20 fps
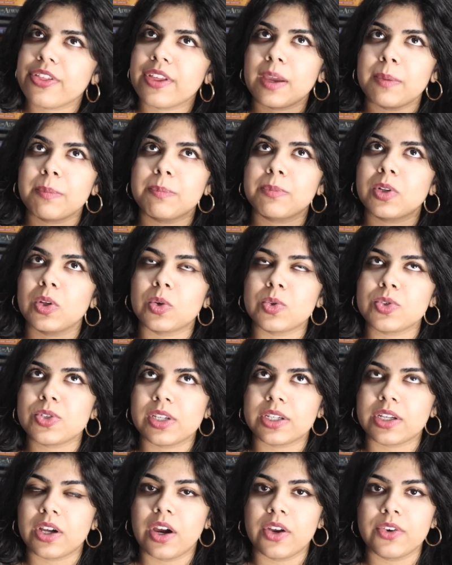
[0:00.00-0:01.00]
think I'm close
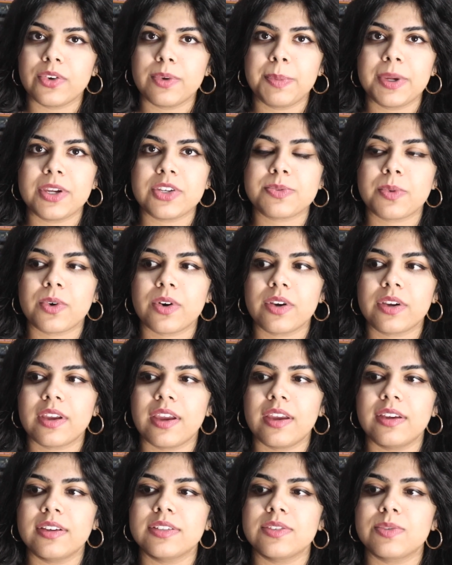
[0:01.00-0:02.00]
to like a 100 page mark
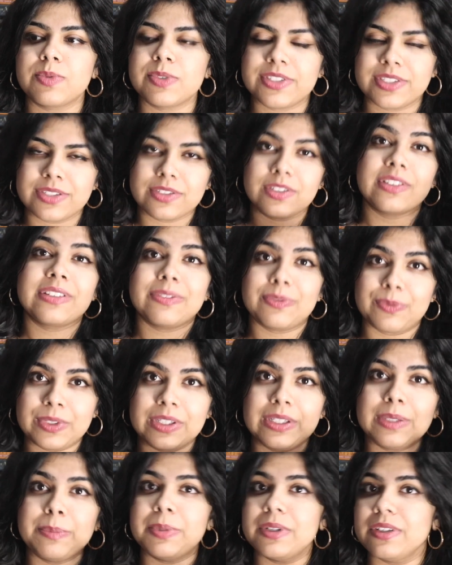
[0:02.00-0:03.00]
and we're still
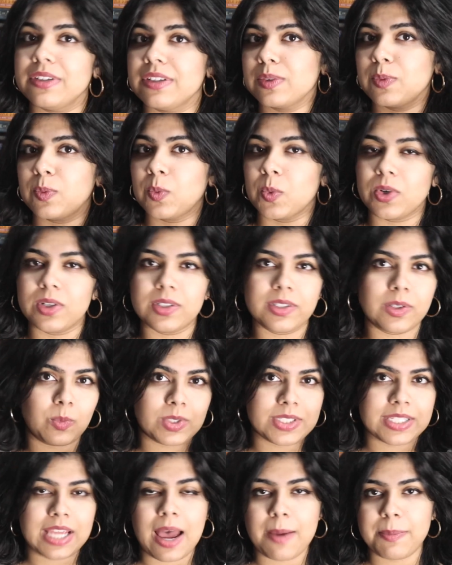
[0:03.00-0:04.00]
really building the world and
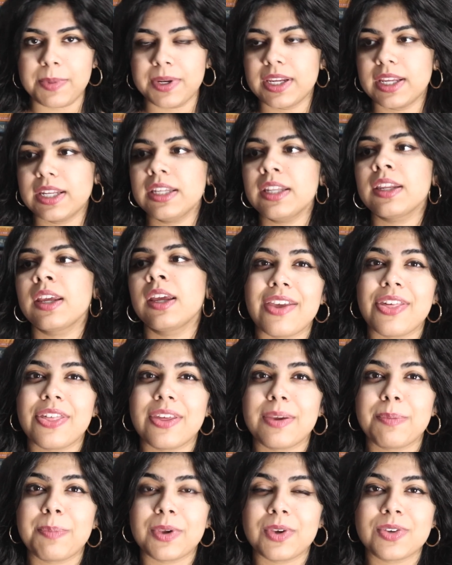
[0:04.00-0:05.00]
what's happening in it. I
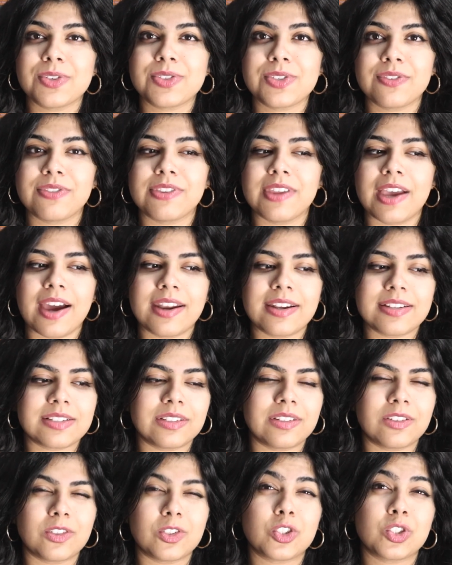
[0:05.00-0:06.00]
think because of that it's
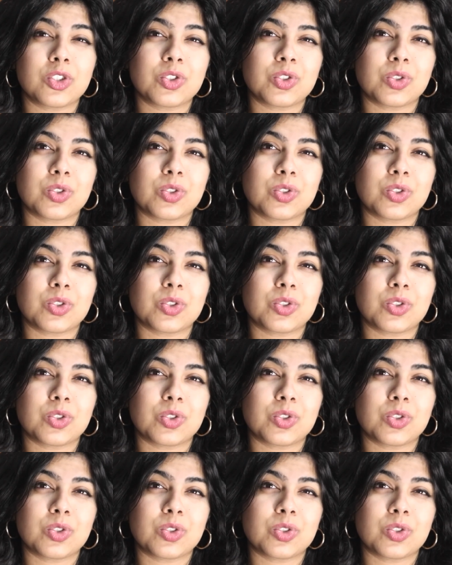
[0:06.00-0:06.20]
a little